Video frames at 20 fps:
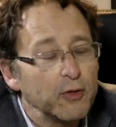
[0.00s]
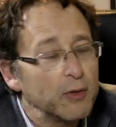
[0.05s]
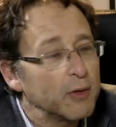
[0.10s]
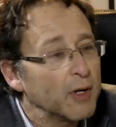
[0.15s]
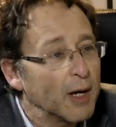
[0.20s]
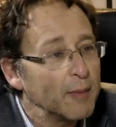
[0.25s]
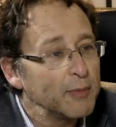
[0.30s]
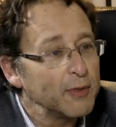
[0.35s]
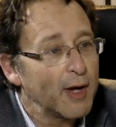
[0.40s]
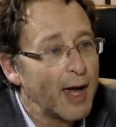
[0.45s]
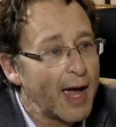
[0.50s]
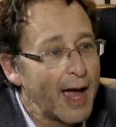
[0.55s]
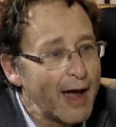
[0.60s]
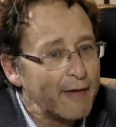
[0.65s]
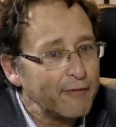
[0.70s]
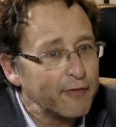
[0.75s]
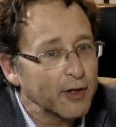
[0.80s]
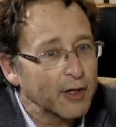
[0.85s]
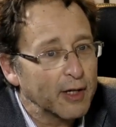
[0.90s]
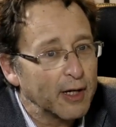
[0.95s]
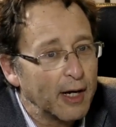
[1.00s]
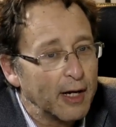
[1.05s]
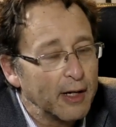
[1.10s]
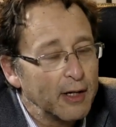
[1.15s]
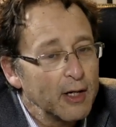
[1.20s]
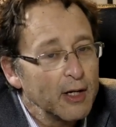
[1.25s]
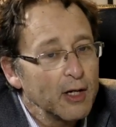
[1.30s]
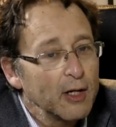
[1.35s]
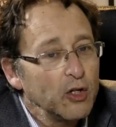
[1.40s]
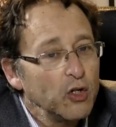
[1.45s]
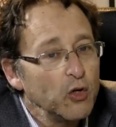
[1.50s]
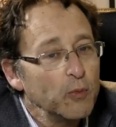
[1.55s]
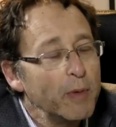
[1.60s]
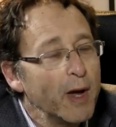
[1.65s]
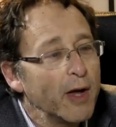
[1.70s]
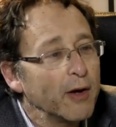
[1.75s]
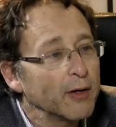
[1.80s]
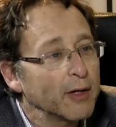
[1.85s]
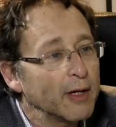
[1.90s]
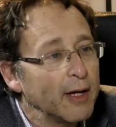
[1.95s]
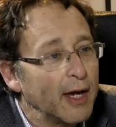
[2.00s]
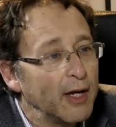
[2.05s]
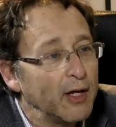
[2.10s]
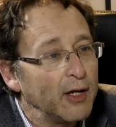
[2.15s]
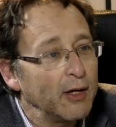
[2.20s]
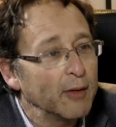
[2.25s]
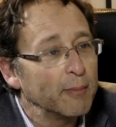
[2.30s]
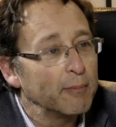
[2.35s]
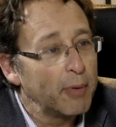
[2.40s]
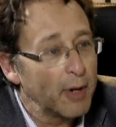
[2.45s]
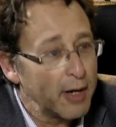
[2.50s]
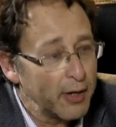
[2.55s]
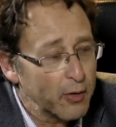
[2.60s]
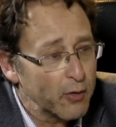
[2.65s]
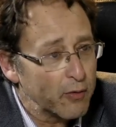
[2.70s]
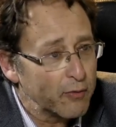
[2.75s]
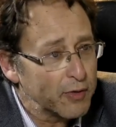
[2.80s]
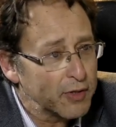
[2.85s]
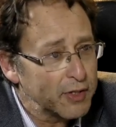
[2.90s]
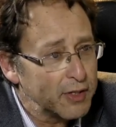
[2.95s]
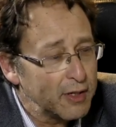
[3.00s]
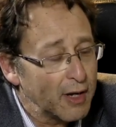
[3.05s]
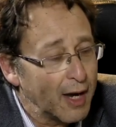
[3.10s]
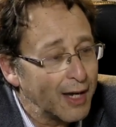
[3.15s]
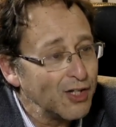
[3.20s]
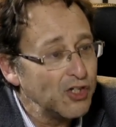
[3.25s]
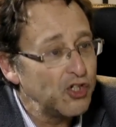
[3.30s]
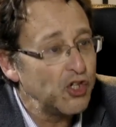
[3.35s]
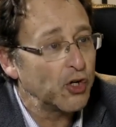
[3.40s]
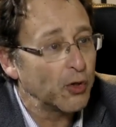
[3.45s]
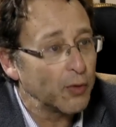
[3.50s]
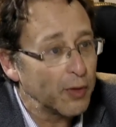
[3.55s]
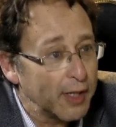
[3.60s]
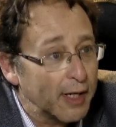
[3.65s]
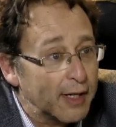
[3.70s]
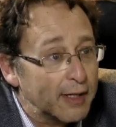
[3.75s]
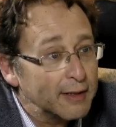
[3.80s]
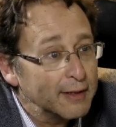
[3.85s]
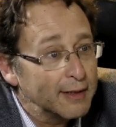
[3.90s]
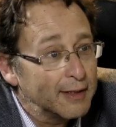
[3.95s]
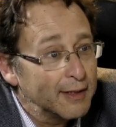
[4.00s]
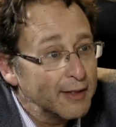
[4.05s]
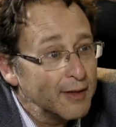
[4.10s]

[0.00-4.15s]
to come to Africa, you better get your butt over to Nigeria,